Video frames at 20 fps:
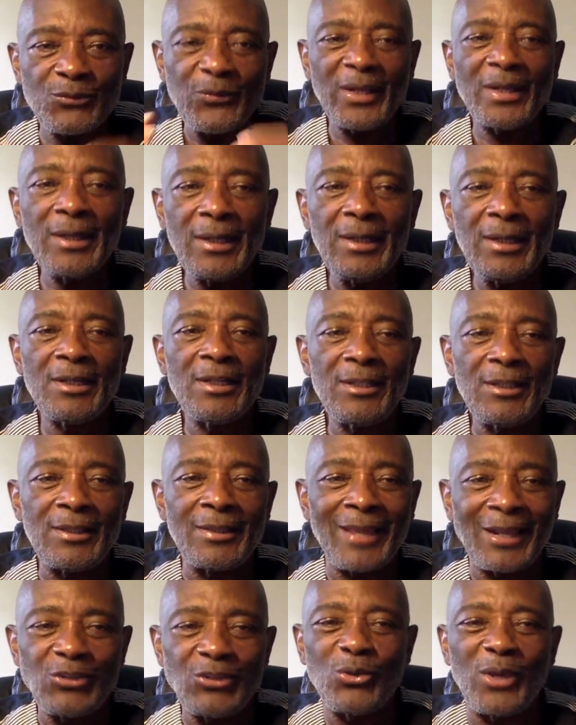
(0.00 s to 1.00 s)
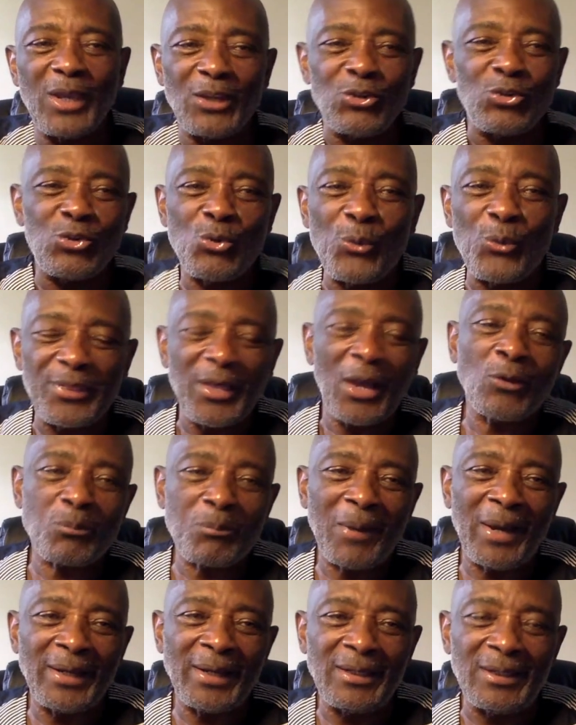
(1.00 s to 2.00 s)
there's very little that you can do
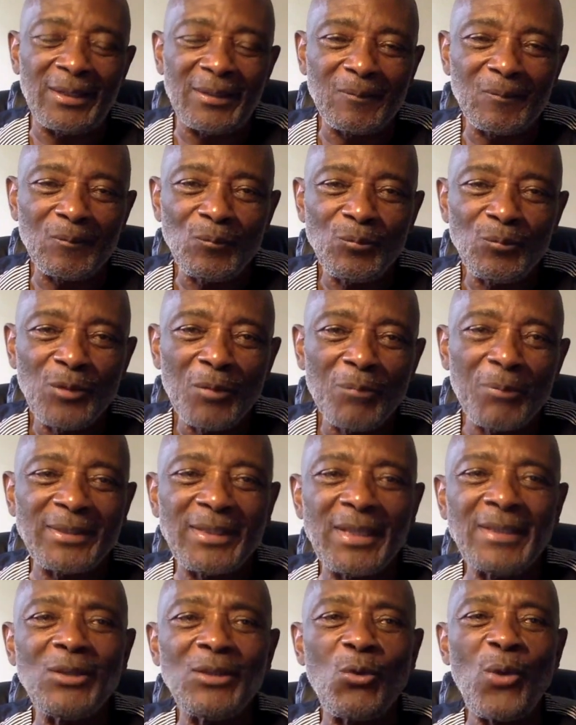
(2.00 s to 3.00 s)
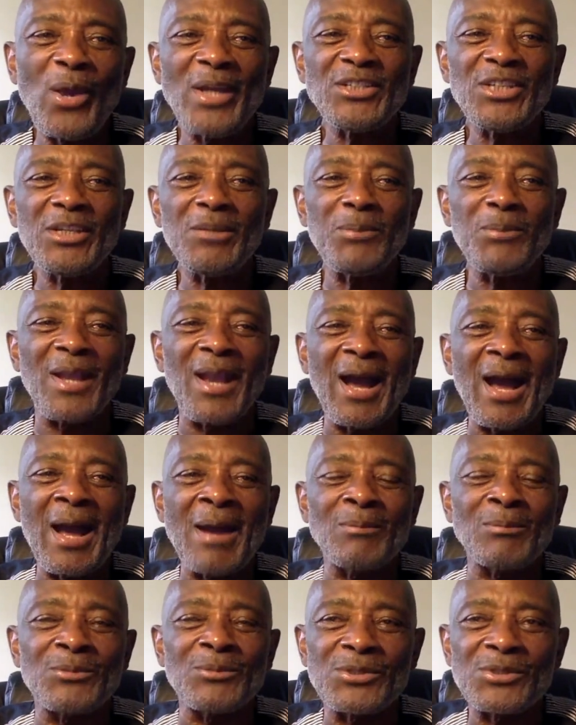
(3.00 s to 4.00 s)
without money. But then the question
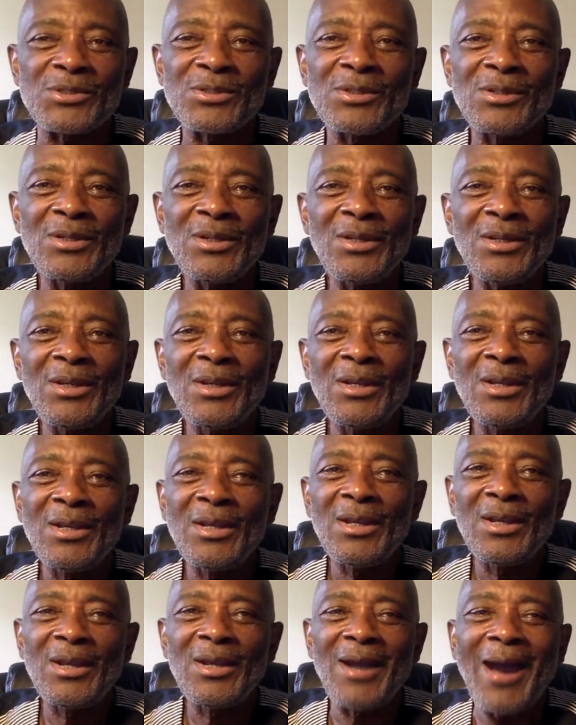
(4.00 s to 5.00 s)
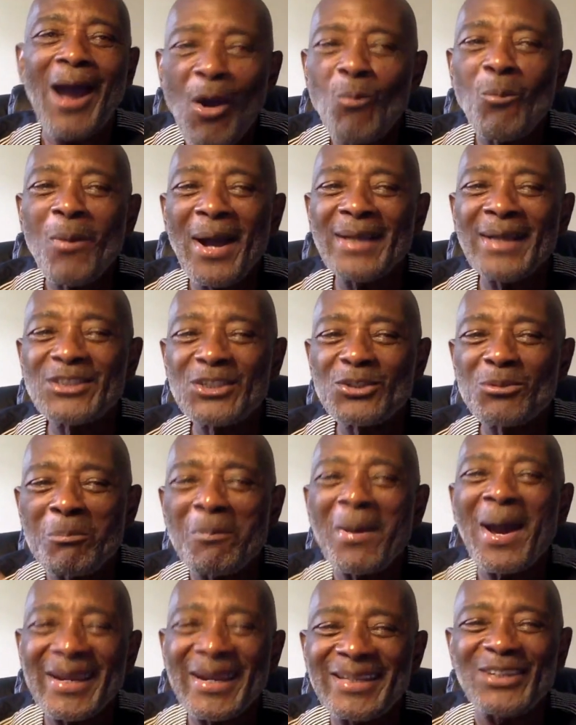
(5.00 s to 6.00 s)
becomes, how
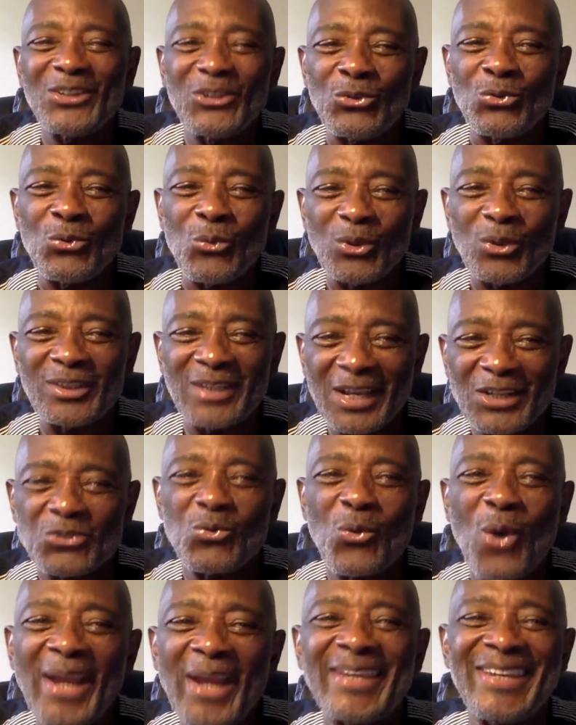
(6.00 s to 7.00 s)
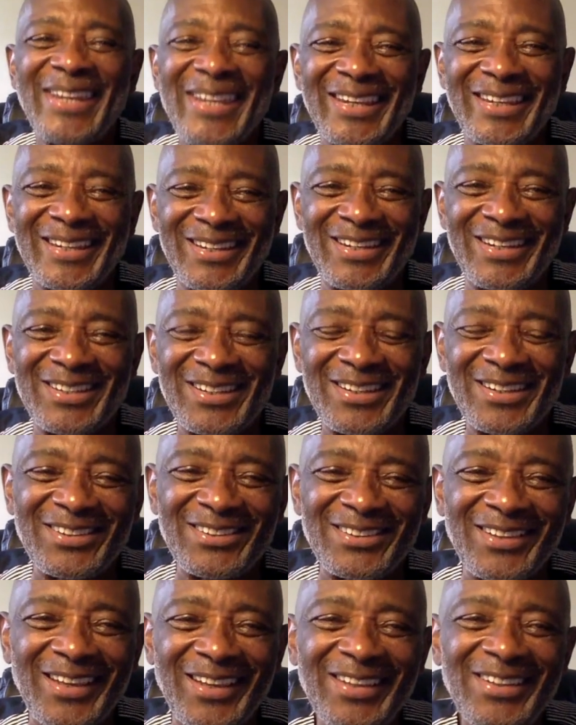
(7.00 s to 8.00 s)
much money do, does one need?
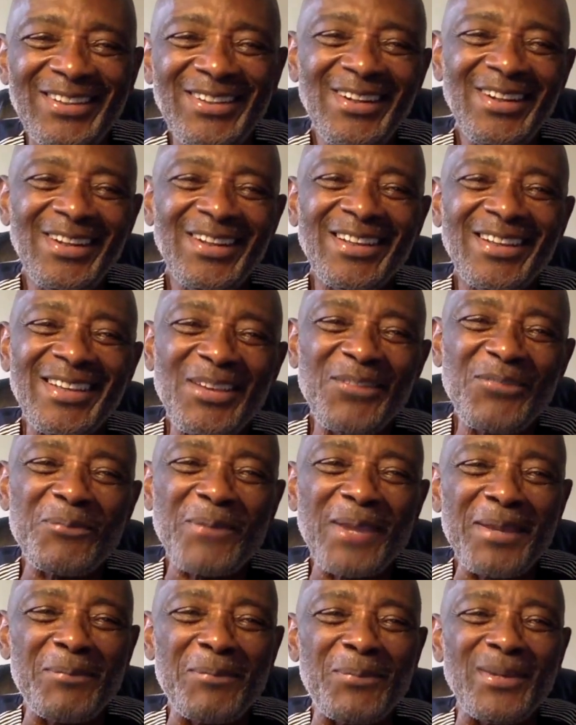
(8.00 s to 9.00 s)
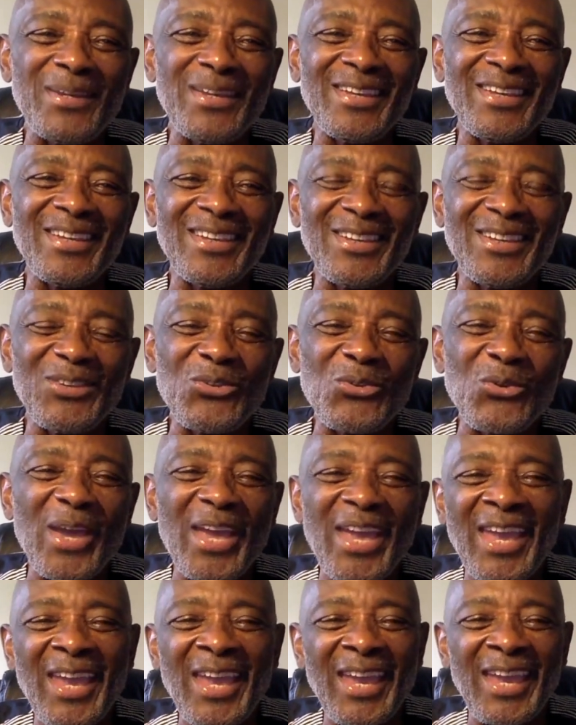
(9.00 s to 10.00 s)
Okay, if maybe
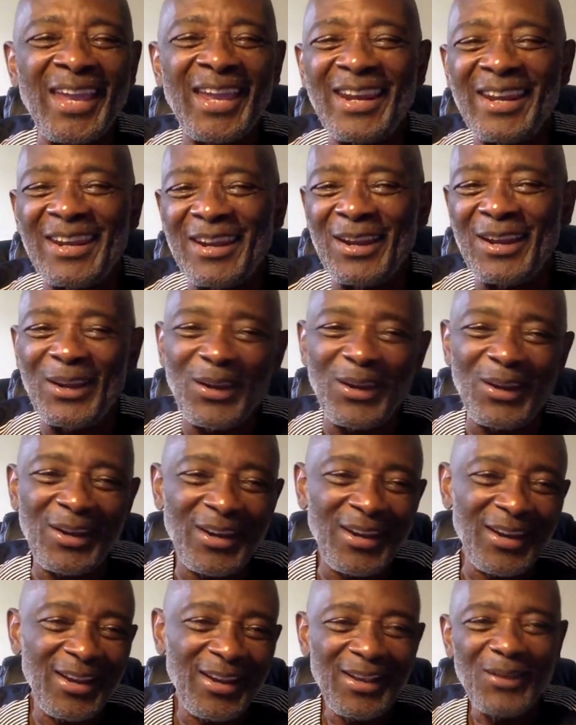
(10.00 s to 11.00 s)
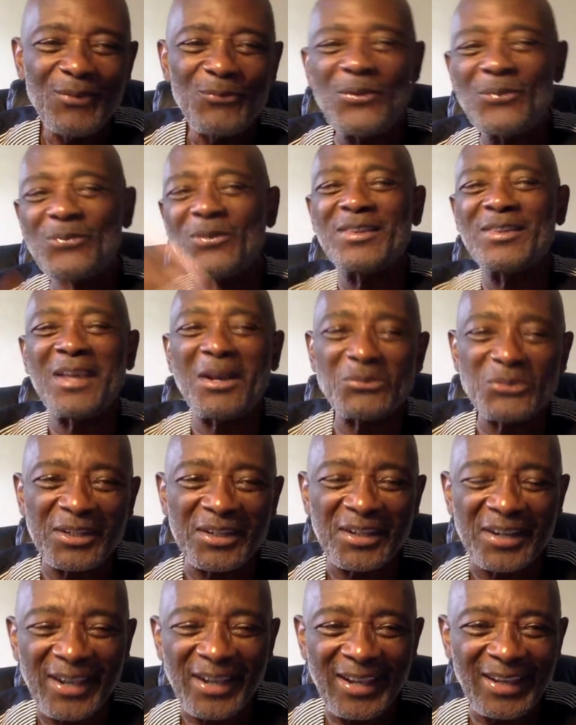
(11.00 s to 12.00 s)
you earn fifty
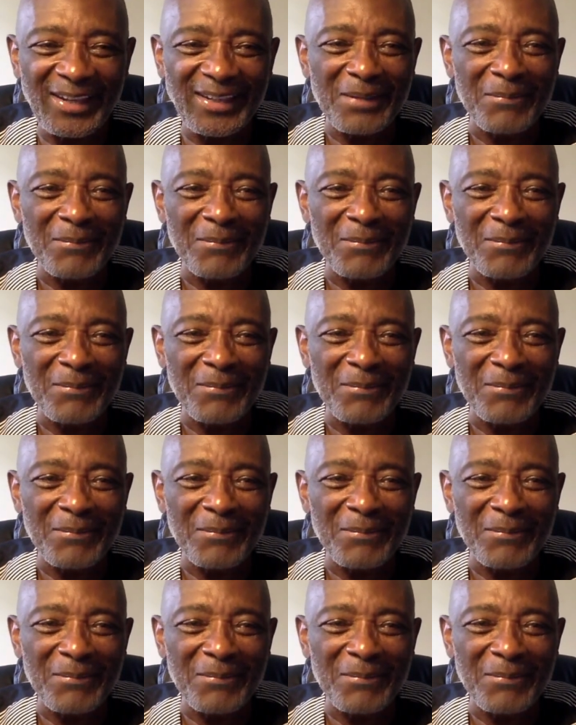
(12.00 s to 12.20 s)
thousand